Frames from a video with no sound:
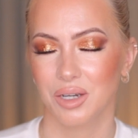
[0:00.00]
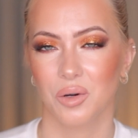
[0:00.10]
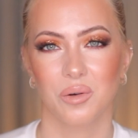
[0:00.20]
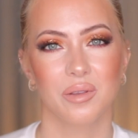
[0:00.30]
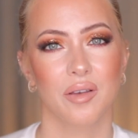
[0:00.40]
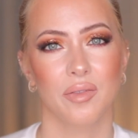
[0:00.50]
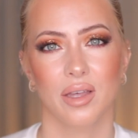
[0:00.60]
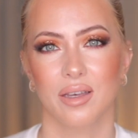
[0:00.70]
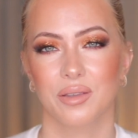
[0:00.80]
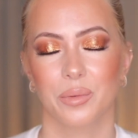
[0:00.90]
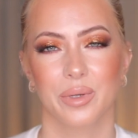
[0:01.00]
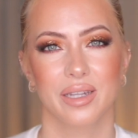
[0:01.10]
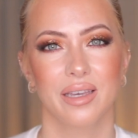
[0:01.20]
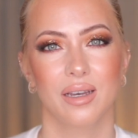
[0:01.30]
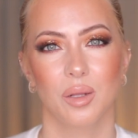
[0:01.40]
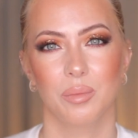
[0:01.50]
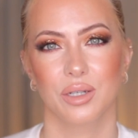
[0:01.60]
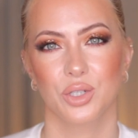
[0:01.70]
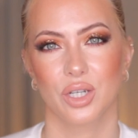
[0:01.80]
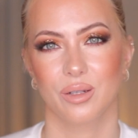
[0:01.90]
All of that really helped my
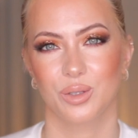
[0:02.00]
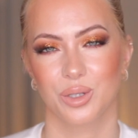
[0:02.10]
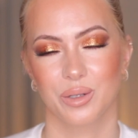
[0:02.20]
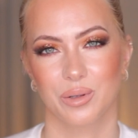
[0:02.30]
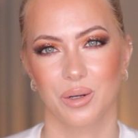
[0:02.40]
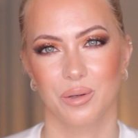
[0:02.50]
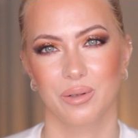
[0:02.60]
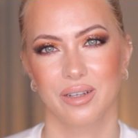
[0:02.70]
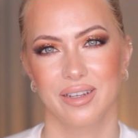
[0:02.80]
channel to grow.